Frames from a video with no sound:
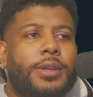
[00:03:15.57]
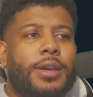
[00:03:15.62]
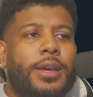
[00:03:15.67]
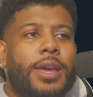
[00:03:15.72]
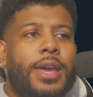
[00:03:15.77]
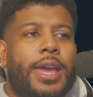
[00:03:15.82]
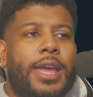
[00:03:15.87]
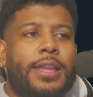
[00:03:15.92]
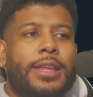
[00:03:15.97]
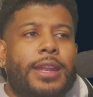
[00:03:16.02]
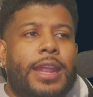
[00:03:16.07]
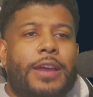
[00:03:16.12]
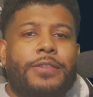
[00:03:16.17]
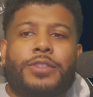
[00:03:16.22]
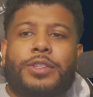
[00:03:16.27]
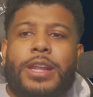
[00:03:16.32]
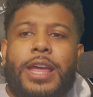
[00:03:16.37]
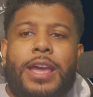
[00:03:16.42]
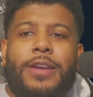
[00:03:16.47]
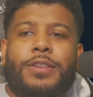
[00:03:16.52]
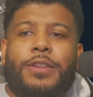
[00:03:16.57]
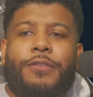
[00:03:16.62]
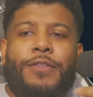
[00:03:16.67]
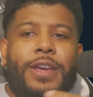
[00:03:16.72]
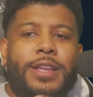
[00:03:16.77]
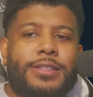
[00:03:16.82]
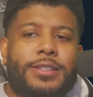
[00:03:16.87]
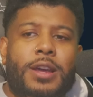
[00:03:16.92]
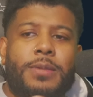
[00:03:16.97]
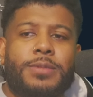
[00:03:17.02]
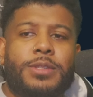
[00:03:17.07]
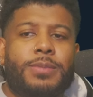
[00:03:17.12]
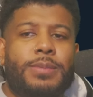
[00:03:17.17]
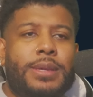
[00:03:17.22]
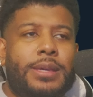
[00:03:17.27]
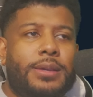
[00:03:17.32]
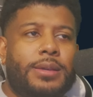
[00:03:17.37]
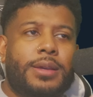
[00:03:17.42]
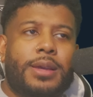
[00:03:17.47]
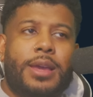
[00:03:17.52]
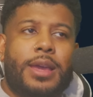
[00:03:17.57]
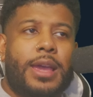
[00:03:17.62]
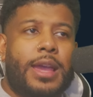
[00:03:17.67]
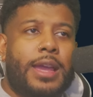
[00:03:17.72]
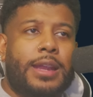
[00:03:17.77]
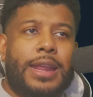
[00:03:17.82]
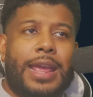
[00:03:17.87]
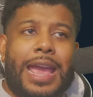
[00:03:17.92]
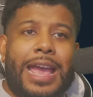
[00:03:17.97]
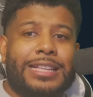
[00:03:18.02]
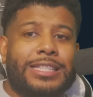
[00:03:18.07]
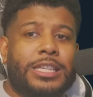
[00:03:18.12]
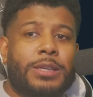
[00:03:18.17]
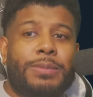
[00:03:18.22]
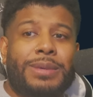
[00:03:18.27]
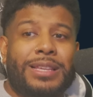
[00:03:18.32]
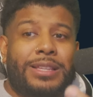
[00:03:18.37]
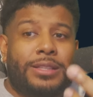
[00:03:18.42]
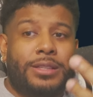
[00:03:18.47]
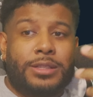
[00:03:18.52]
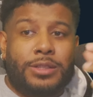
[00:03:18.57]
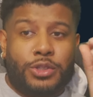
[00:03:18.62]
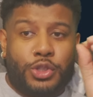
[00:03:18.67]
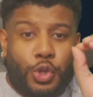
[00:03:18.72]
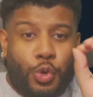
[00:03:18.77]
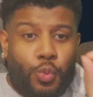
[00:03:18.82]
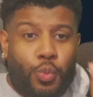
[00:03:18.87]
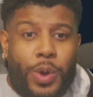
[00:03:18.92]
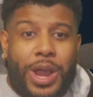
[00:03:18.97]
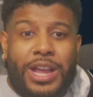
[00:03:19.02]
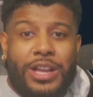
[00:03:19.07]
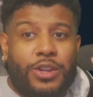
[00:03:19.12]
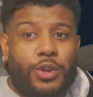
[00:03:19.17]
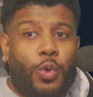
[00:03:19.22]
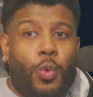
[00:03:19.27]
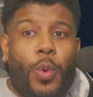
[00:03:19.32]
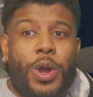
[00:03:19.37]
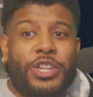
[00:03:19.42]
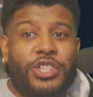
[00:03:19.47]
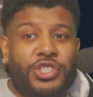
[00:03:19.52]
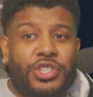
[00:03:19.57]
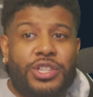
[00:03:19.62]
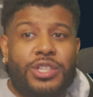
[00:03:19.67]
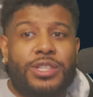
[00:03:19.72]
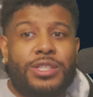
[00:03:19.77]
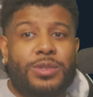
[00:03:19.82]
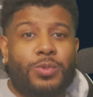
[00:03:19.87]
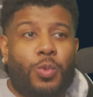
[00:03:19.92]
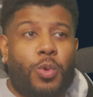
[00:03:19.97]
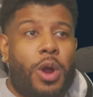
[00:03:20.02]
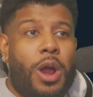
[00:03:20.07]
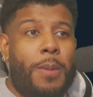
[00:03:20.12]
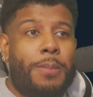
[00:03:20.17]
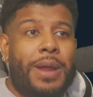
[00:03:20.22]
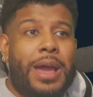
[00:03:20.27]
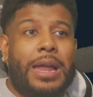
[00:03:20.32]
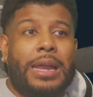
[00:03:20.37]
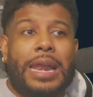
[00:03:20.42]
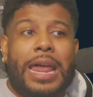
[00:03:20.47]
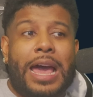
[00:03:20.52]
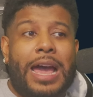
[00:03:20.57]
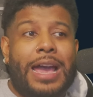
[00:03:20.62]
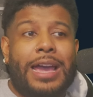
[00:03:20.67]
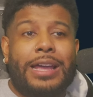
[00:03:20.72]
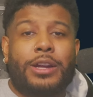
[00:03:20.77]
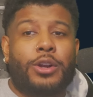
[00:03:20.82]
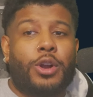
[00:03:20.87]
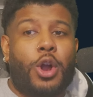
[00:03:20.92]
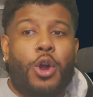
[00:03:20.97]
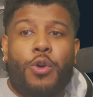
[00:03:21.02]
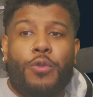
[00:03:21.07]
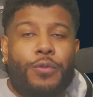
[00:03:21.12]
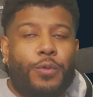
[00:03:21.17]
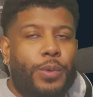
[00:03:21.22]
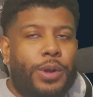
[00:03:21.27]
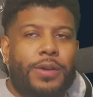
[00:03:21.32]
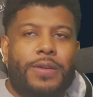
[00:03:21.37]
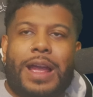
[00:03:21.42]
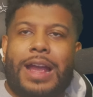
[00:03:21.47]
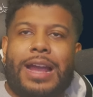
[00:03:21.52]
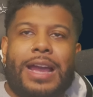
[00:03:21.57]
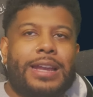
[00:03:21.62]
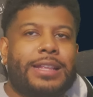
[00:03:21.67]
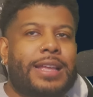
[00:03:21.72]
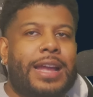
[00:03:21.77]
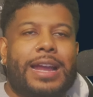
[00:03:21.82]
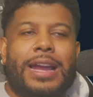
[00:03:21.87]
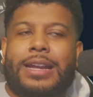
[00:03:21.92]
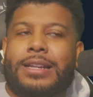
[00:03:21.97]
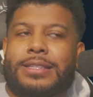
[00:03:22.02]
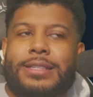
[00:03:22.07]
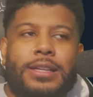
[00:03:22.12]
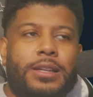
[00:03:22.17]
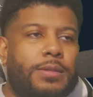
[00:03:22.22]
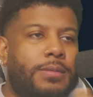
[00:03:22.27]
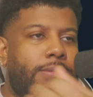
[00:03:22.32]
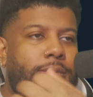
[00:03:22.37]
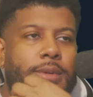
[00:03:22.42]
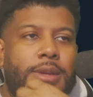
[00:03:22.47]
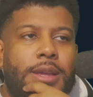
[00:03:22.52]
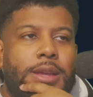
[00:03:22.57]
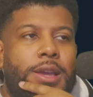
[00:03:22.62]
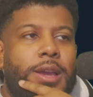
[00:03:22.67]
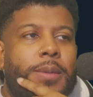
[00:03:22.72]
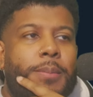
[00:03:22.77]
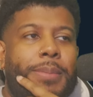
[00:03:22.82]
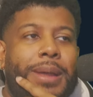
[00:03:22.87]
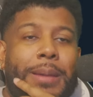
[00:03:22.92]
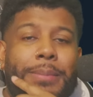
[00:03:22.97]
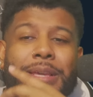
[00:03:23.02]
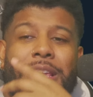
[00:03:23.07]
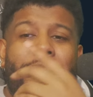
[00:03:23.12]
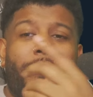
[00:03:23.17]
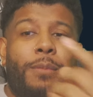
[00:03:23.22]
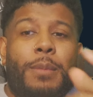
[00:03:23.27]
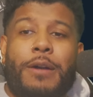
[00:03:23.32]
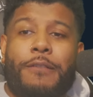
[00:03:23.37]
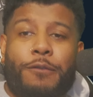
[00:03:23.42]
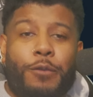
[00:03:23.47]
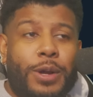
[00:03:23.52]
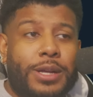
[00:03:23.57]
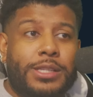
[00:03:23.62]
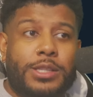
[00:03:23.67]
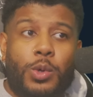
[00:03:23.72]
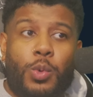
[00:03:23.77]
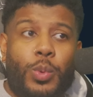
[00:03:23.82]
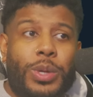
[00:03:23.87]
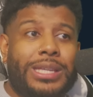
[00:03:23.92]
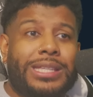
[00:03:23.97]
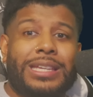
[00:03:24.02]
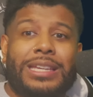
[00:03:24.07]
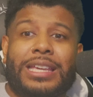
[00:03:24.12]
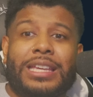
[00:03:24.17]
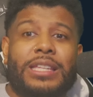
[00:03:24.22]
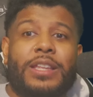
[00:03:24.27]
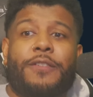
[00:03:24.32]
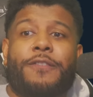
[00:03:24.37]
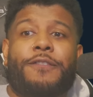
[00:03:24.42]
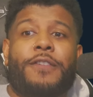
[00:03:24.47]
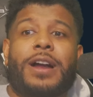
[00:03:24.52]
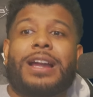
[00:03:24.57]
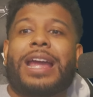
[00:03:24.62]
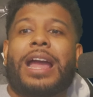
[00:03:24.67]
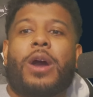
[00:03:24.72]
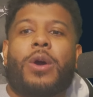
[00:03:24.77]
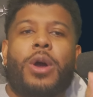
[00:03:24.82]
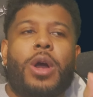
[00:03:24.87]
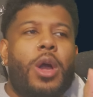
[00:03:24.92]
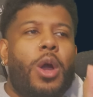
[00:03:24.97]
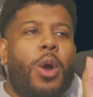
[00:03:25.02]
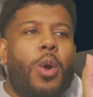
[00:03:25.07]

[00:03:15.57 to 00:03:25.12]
And then after that, if the feds come to me and they asking me direct questions where I'm not lying on an oath or whatever, I got to tell them. But I'm giving my friends a week to get the fuck out.